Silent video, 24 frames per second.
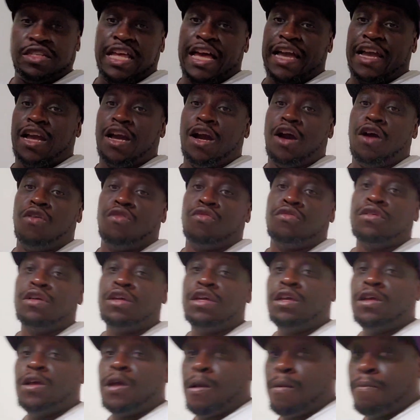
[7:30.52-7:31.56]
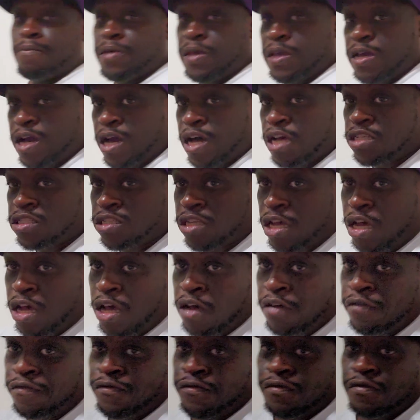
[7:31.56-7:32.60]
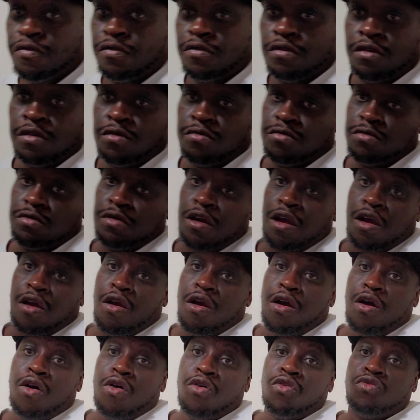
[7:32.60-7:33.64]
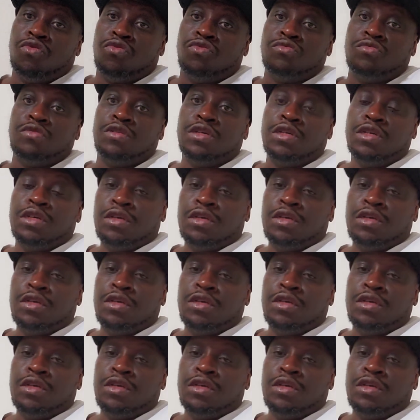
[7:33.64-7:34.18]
let go because of her own